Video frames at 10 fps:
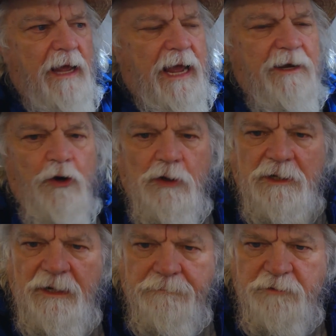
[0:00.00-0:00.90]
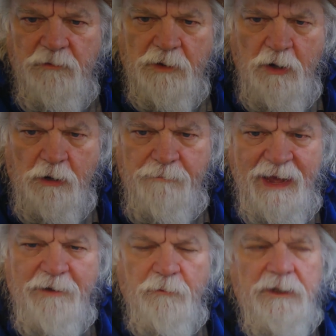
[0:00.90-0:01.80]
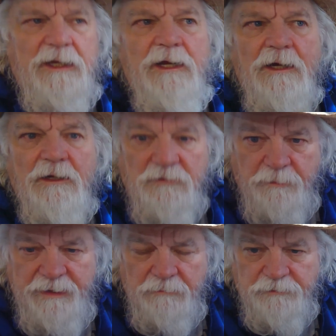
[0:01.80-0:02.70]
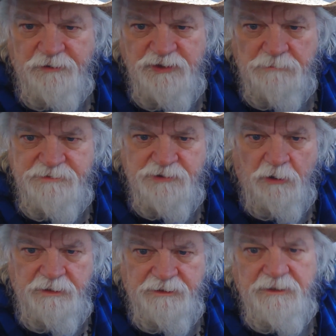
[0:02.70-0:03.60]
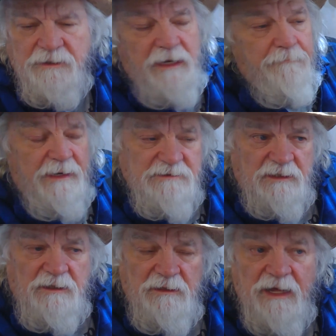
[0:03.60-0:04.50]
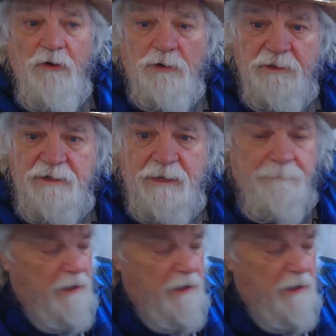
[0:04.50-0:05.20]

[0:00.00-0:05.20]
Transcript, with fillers: and hook it up to a car battery to be able to jumpstart it. And basically, they hooked it up